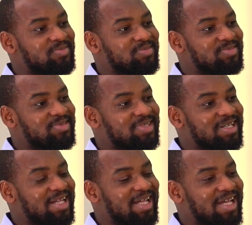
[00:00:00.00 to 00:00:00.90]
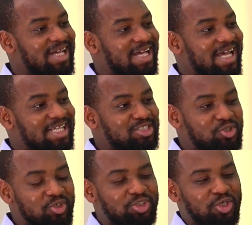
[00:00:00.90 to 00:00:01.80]
so are you do you,
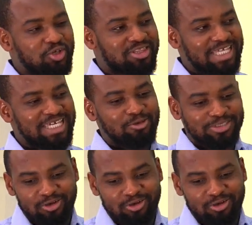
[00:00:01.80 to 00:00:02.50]
do, think, do you think you still